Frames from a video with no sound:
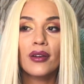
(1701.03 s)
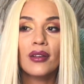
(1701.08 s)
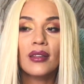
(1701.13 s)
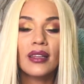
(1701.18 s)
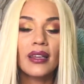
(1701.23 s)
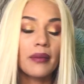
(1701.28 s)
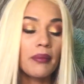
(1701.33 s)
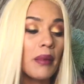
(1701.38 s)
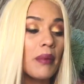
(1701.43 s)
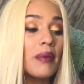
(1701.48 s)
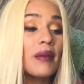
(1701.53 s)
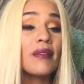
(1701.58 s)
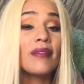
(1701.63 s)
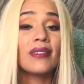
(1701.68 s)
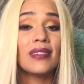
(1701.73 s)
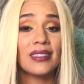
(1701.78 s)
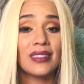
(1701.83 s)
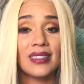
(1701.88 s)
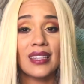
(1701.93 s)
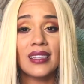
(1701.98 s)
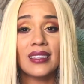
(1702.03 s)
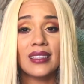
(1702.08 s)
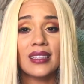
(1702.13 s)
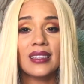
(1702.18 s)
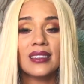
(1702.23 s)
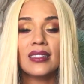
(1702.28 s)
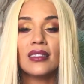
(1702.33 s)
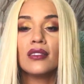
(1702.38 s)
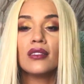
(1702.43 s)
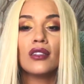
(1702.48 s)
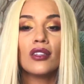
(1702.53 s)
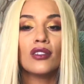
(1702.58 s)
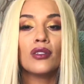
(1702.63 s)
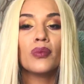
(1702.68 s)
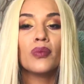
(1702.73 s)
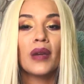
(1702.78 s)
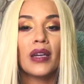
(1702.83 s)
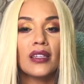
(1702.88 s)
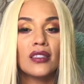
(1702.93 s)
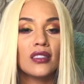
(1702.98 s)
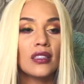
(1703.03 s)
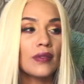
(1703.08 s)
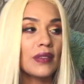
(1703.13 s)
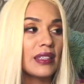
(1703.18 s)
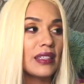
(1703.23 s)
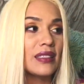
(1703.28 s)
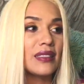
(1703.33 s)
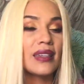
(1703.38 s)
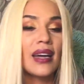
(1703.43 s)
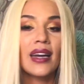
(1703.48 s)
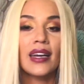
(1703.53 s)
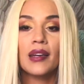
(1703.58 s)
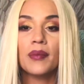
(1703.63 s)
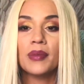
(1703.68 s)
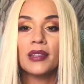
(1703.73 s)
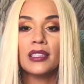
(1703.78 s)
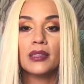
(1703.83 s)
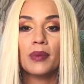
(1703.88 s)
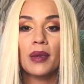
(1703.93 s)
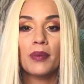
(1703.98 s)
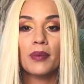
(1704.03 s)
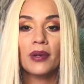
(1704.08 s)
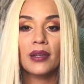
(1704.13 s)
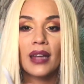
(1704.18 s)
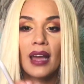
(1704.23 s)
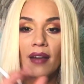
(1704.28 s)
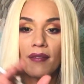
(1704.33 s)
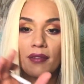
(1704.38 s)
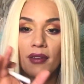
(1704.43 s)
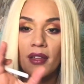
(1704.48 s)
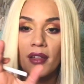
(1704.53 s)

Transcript: Like maybe even a sentence. It's such a waste of an entire piece of paper to have,